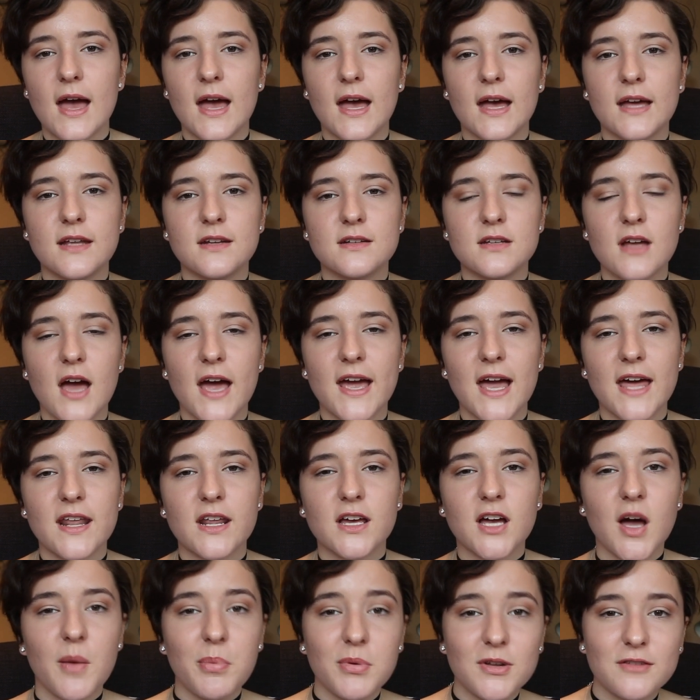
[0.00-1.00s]
and I had
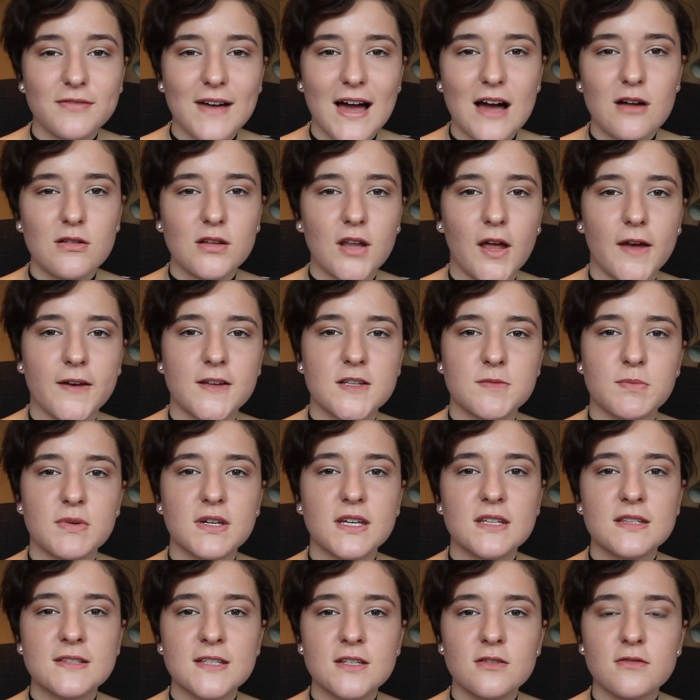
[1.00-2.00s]
a couple of outliers,
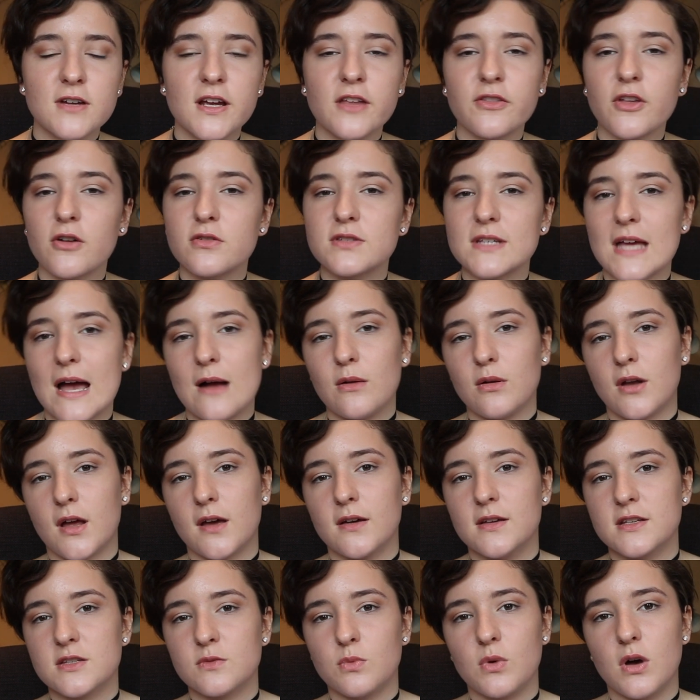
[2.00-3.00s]
but considering those
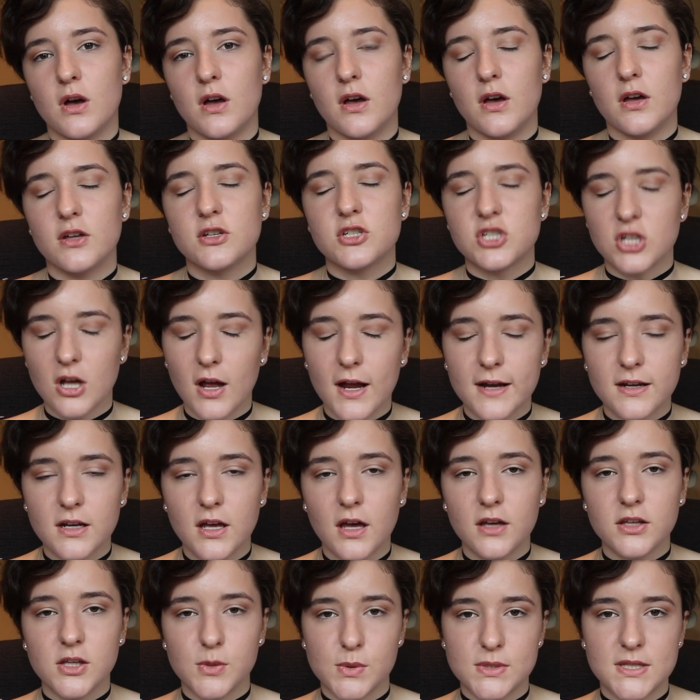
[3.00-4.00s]
outliers were
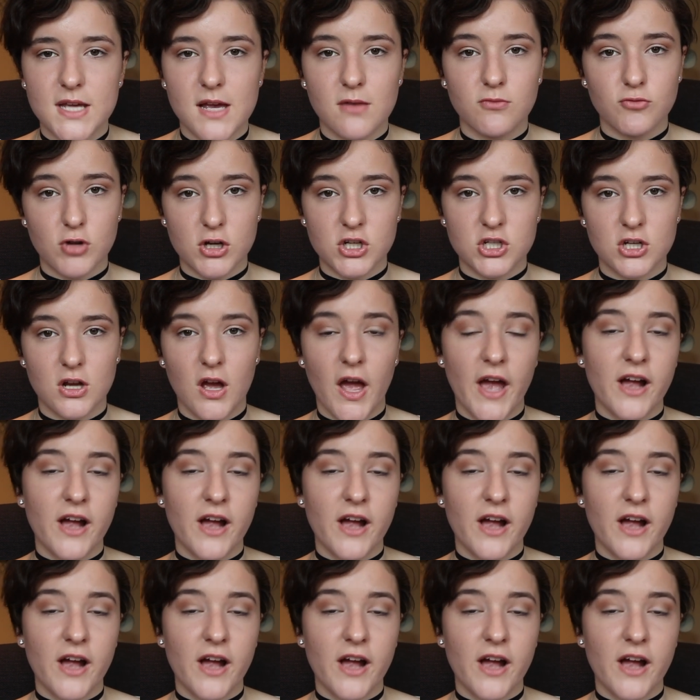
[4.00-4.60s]
China, USA and Russia,